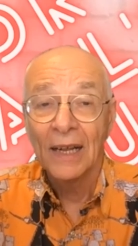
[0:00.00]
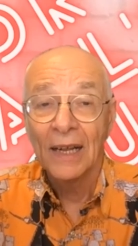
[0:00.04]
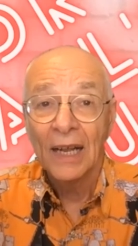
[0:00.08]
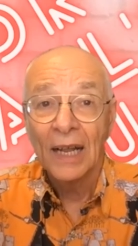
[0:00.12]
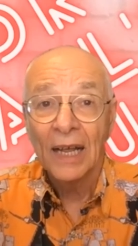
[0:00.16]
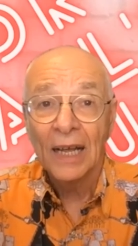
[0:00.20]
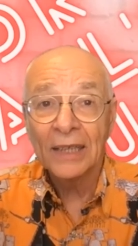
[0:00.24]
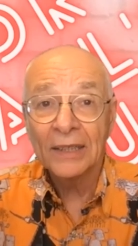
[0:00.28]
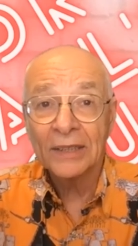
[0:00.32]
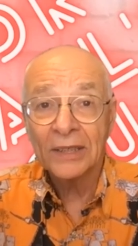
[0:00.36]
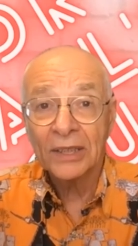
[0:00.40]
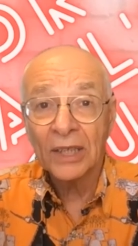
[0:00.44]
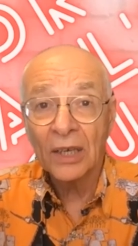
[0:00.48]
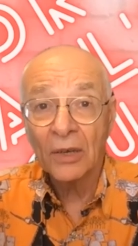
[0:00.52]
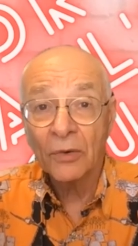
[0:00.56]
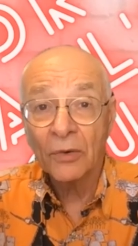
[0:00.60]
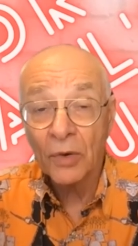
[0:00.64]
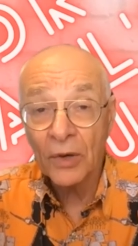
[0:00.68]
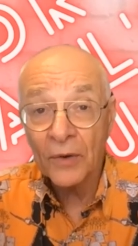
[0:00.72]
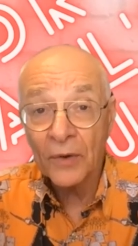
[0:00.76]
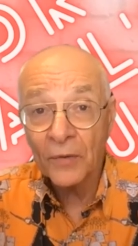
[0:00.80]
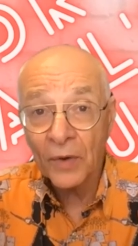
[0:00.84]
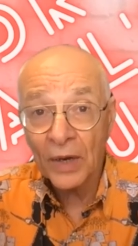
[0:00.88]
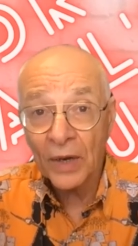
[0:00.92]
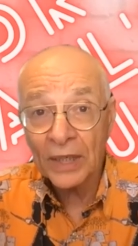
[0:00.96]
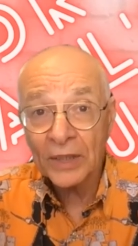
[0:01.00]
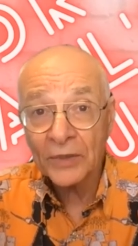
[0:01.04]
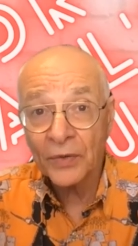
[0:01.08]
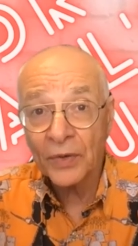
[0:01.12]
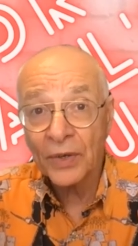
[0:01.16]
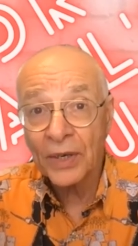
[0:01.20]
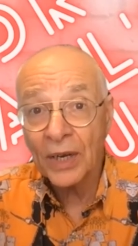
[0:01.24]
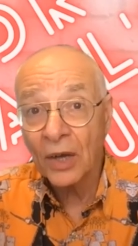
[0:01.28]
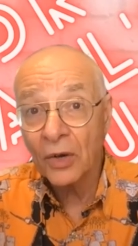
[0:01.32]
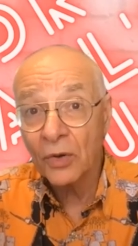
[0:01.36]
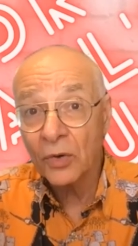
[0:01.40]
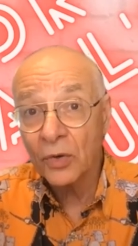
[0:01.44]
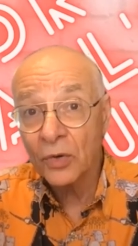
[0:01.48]
It's a reflex for
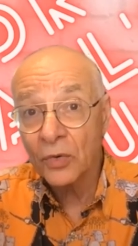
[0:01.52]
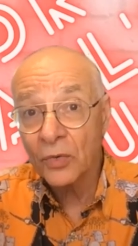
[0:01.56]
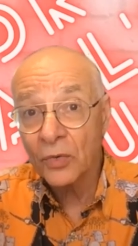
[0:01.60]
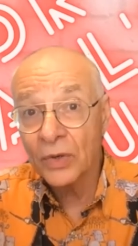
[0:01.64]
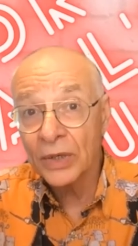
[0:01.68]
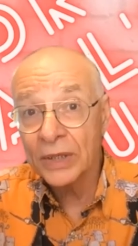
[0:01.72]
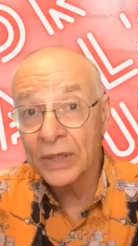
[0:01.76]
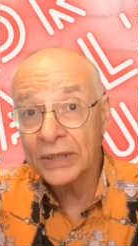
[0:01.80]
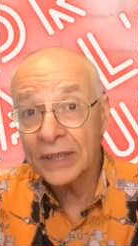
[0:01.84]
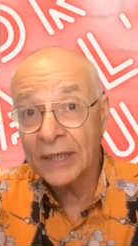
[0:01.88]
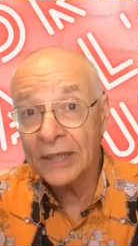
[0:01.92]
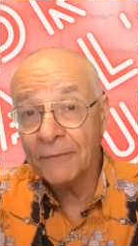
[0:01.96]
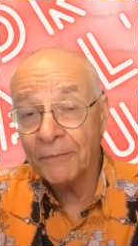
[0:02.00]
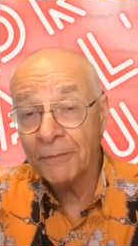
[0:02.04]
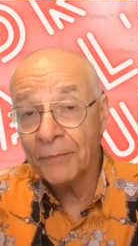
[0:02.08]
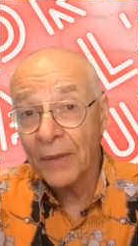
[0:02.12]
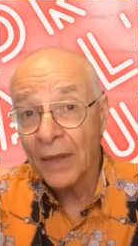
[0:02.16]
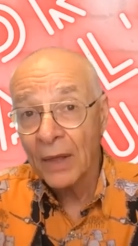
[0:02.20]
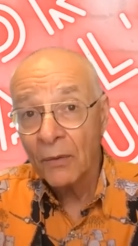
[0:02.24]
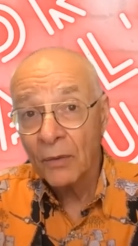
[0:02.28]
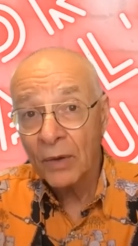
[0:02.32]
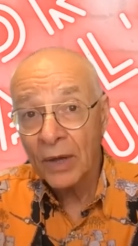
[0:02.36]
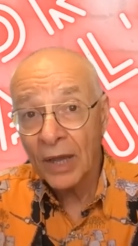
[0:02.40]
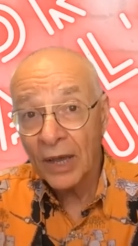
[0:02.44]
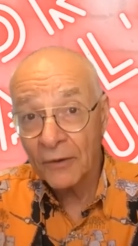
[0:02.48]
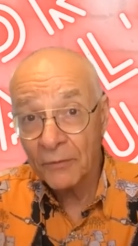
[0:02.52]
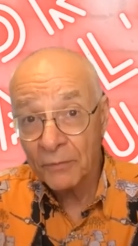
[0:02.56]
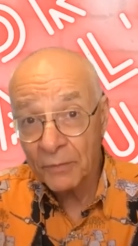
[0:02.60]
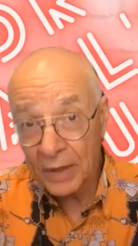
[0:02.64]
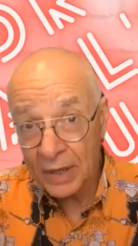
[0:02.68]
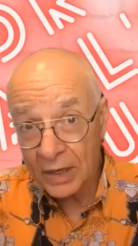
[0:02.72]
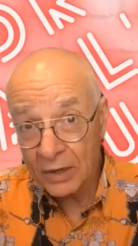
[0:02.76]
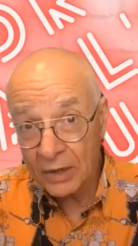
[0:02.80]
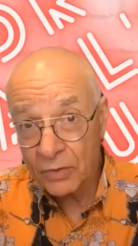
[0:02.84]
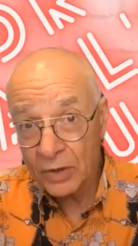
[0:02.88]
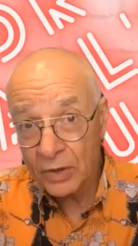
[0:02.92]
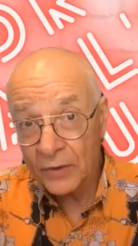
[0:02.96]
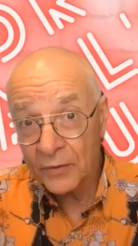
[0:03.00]
no good reason. We have
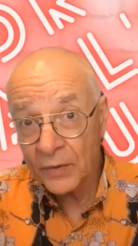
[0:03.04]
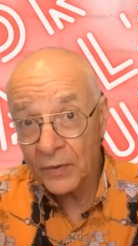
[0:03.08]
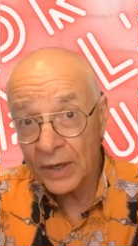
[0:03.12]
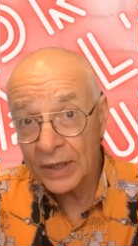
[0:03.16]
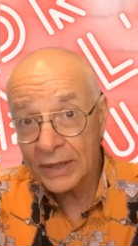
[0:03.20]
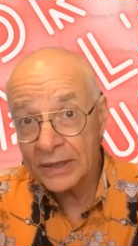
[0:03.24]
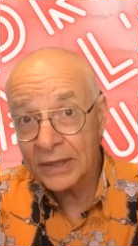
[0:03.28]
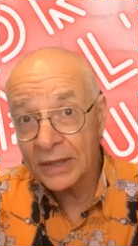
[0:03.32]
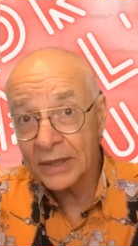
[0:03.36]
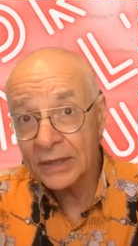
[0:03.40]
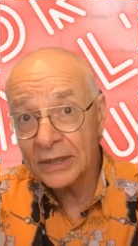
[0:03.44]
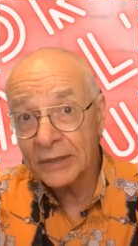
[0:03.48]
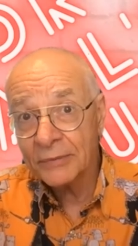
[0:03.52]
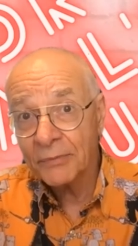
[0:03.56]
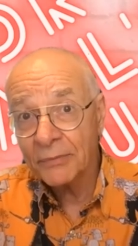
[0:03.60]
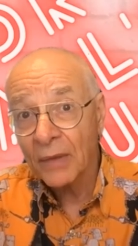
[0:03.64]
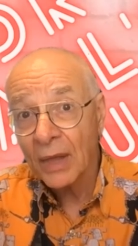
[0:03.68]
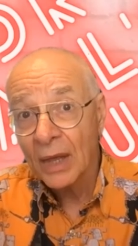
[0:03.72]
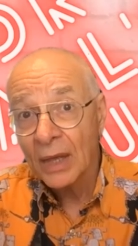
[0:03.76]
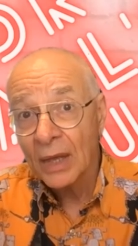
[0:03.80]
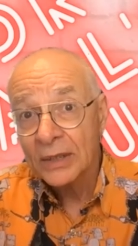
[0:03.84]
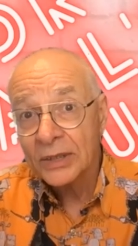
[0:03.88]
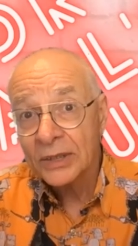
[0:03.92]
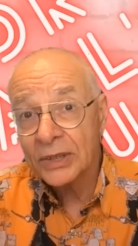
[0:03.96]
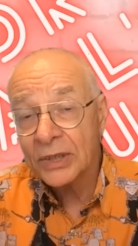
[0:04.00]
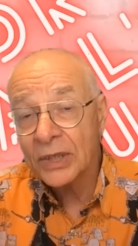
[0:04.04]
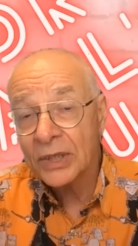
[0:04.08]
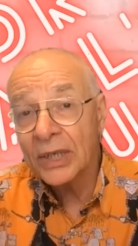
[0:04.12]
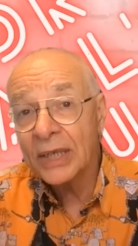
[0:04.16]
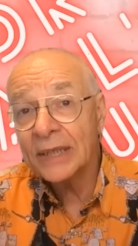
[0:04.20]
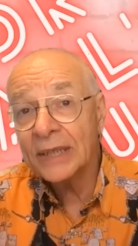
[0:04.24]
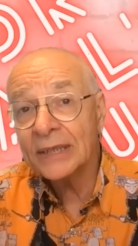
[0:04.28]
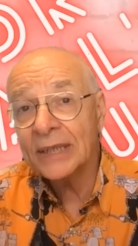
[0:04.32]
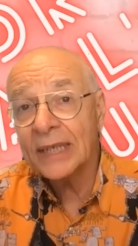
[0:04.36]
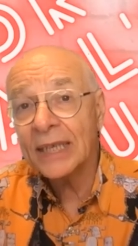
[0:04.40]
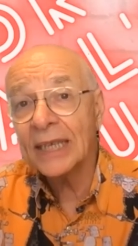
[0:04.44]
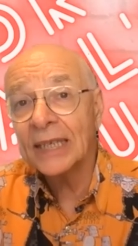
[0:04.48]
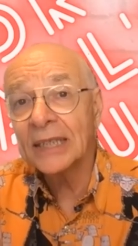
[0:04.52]
many reflexes.
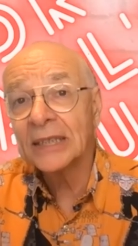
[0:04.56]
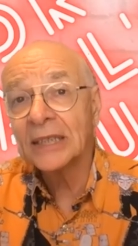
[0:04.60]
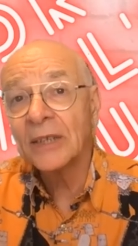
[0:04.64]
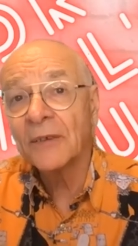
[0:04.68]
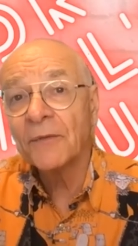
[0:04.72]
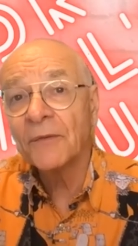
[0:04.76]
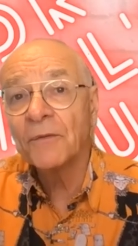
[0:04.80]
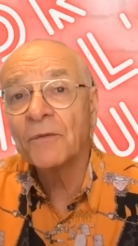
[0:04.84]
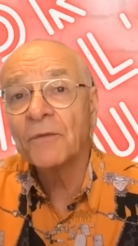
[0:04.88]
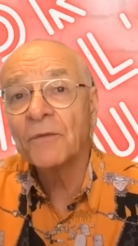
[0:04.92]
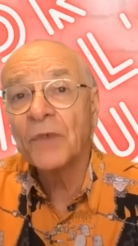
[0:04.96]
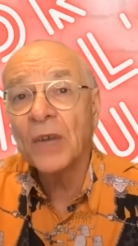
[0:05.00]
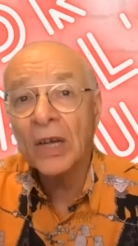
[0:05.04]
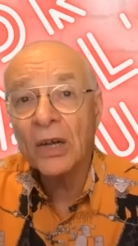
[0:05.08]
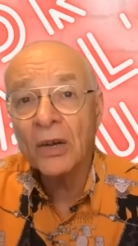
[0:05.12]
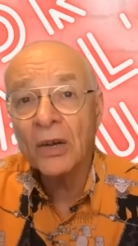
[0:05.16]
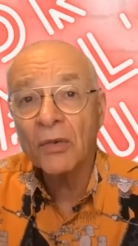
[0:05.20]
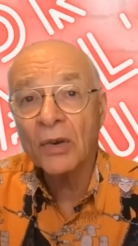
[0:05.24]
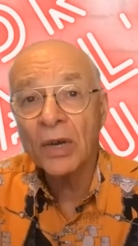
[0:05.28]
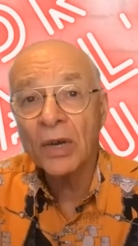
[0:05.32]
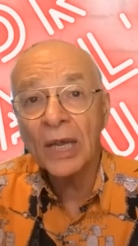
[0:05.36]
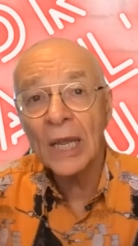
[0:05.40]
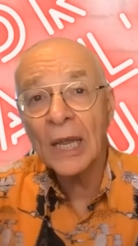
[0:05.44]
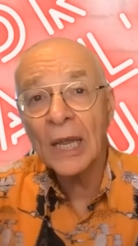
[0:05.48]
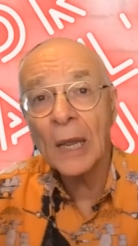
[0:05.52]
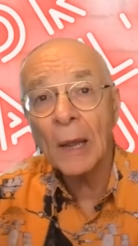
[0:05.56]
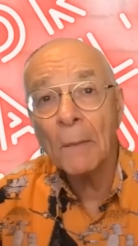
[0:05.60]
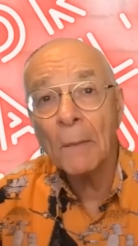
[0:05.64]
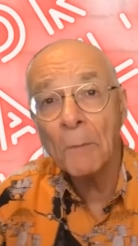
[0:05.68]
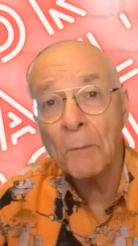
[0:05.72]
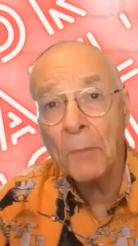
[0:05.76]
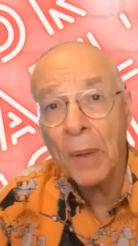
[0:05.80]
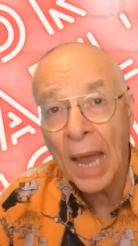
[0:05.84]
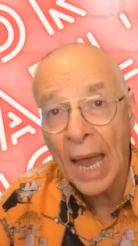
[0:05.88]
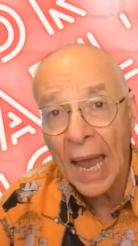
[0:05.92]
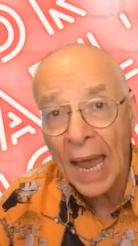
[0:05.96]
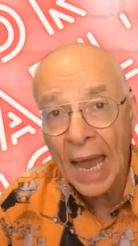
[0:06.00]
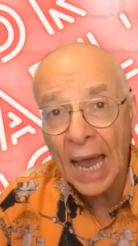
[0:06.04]
Sneezing is a very
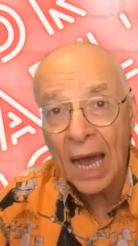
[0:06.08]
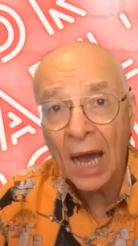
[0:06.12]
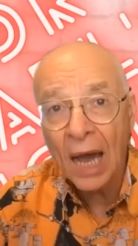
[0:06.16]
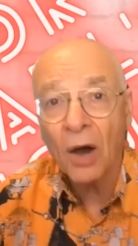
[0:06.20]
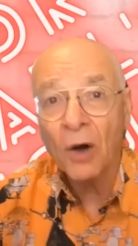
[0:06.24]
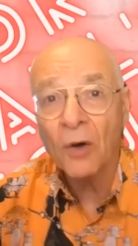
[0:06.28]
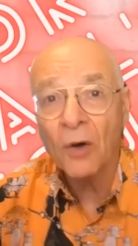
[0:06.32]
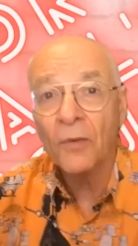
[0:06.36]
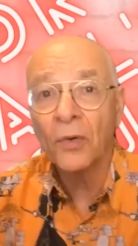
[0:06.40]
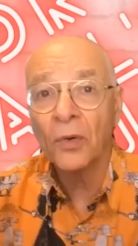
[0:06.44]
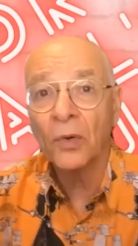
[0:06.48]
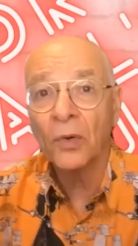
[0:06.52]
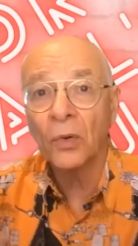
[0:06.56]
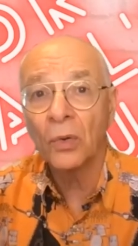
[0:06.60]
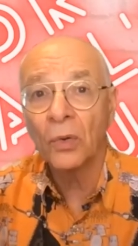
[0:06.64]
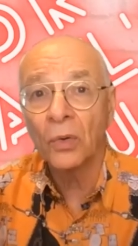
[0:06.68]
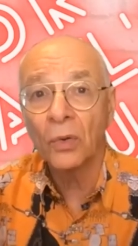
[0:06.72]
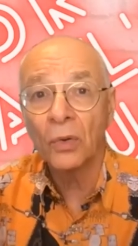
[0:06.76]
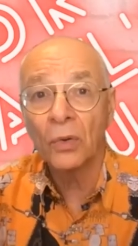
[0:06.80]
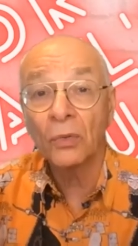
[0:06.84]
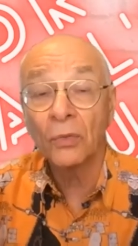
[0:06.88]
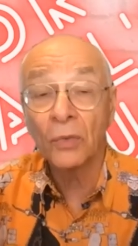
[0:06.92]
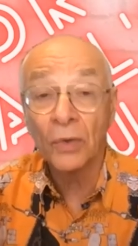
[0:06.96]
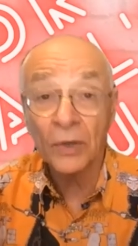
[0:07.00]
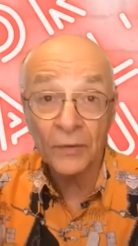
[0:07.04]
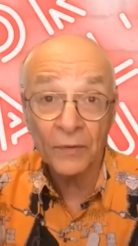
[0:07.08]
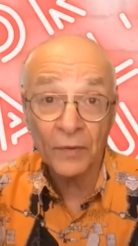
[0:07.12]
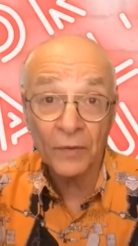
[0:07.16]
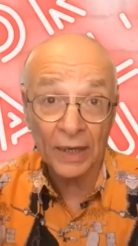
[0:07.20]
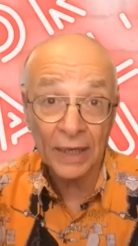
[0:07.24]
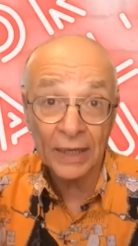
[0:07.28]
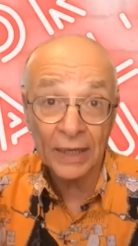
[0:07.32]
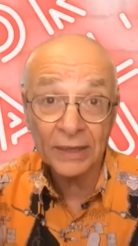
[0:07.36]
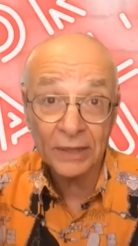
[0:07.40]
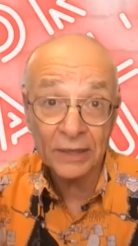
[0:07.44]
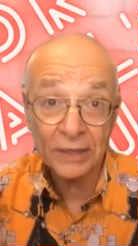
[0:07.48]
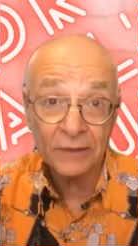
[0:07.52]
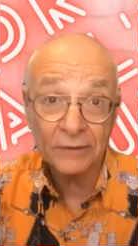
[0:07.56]
powerful
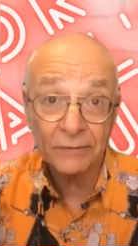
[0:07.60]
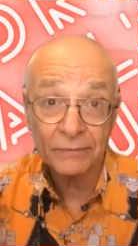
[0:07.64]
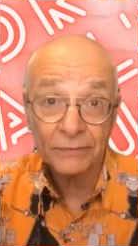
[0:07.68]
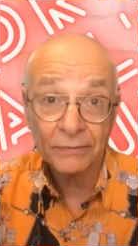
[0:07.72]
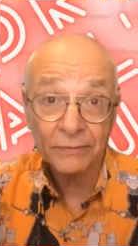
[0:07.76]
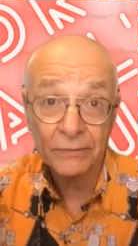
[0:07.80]
reflex.